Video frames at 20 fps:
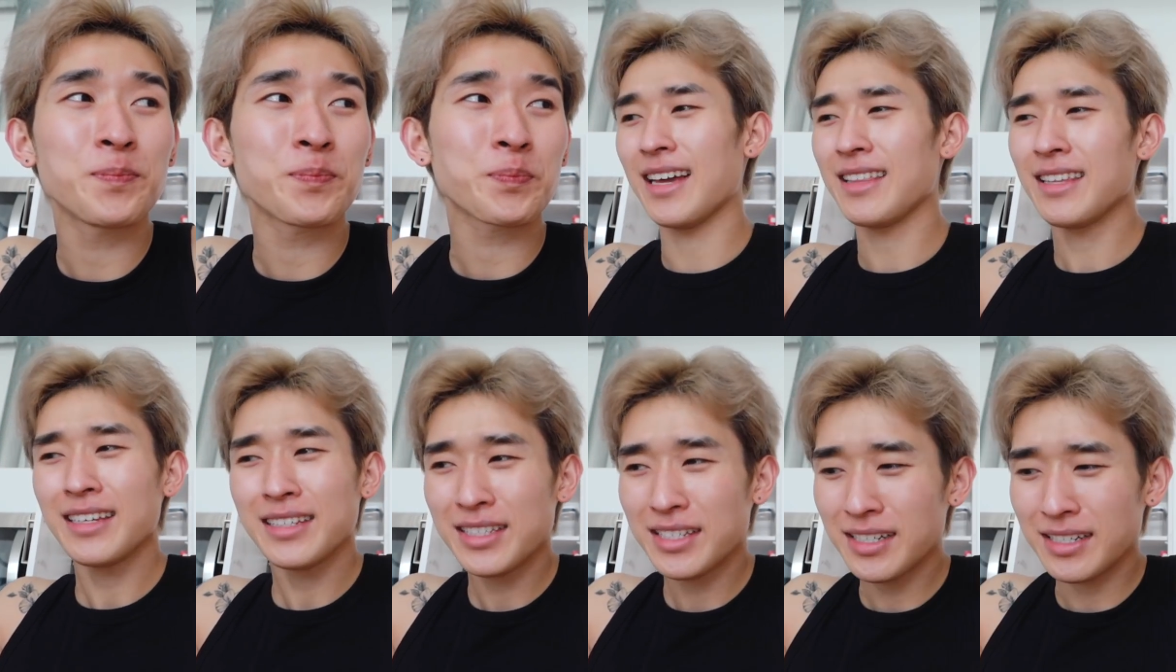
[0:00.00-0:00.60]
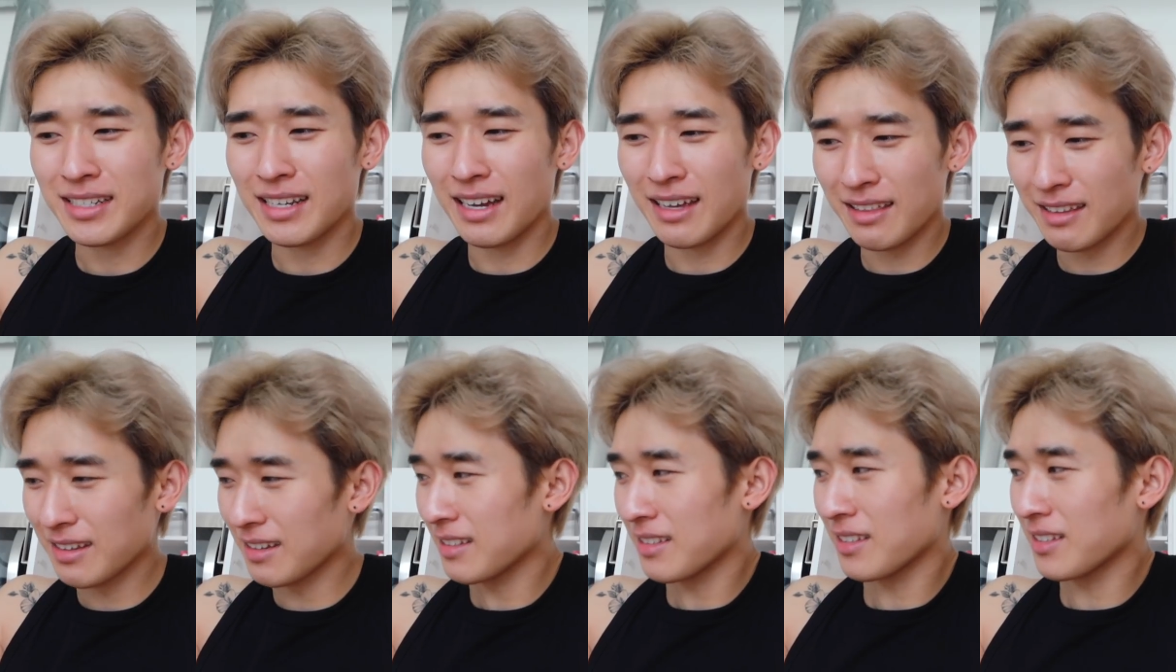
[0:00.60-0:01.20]
I think it's good. I
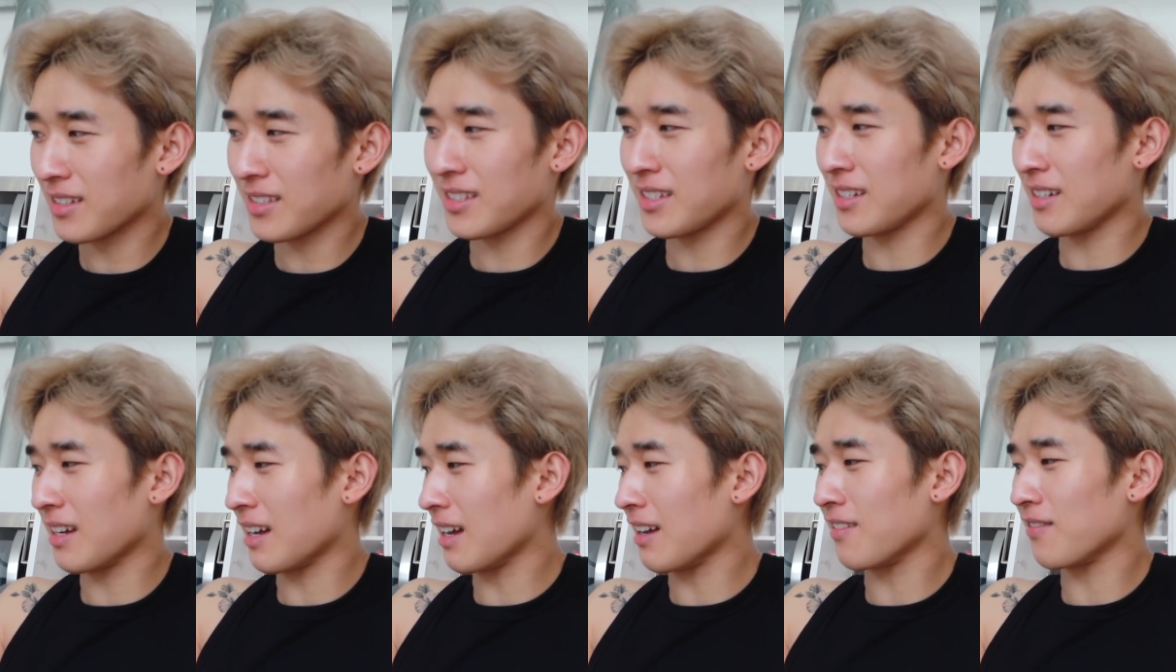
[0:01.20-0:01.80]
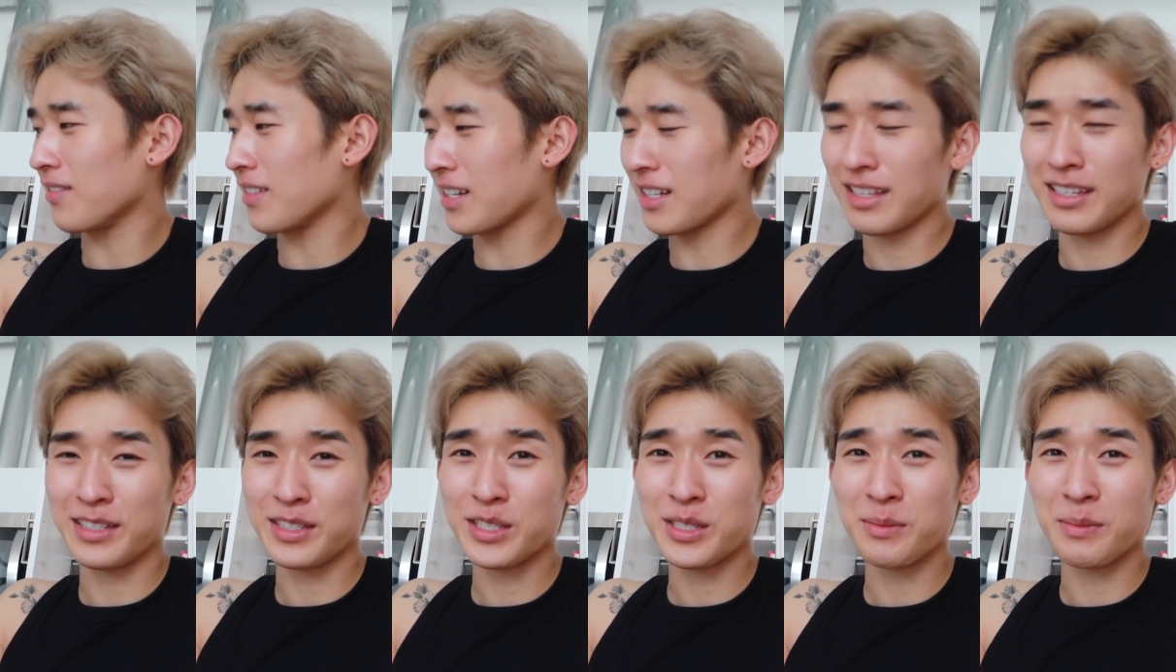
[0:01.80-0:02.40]
think it's good to have a
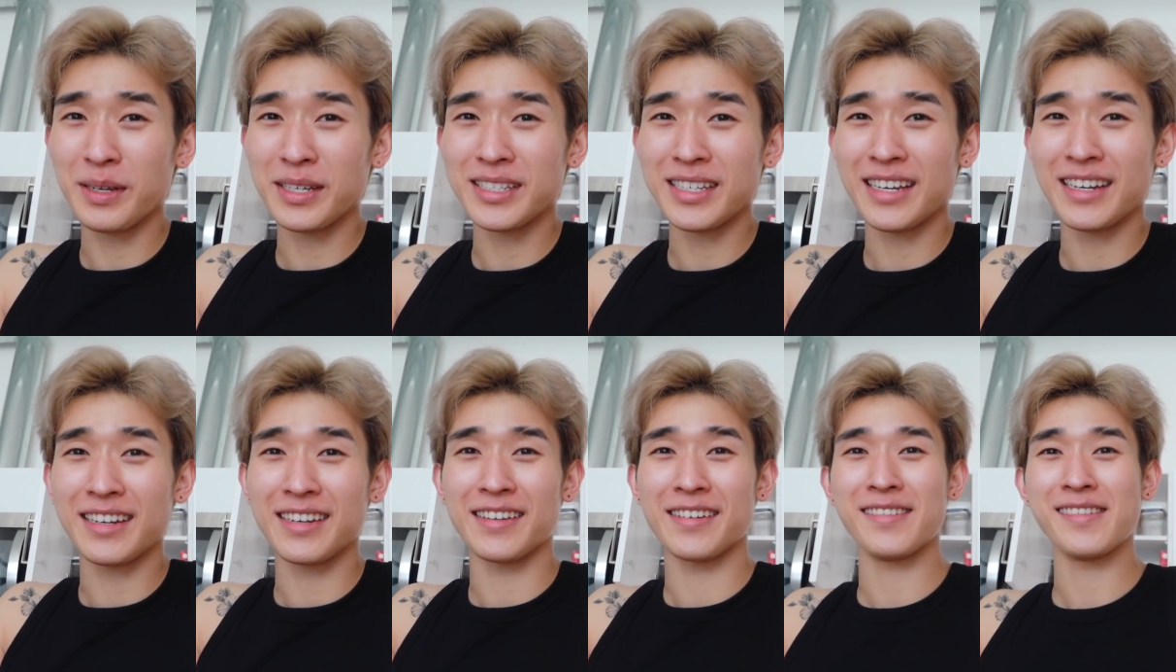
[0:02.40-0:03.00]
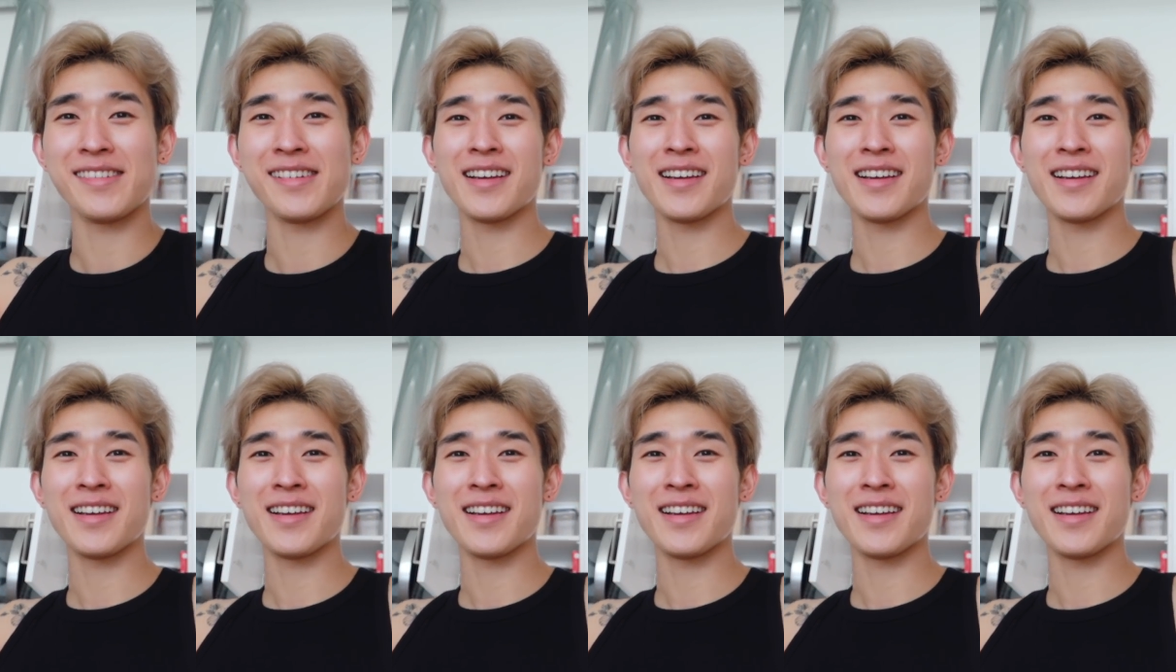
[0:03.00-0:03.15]
clean space, I don't know.